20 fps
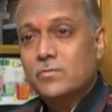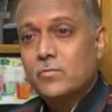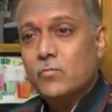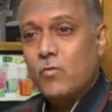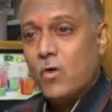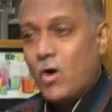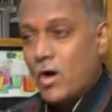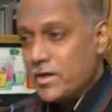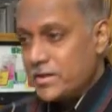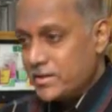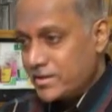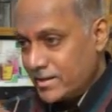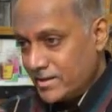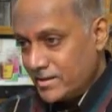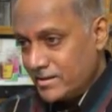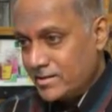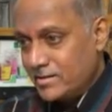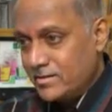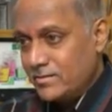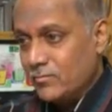voice
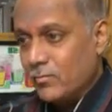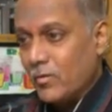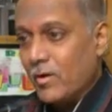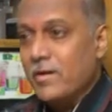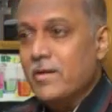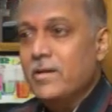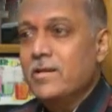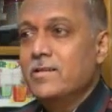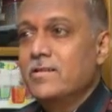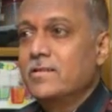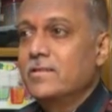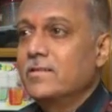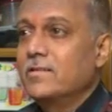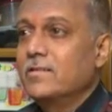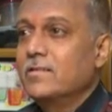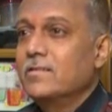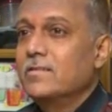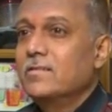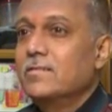his worries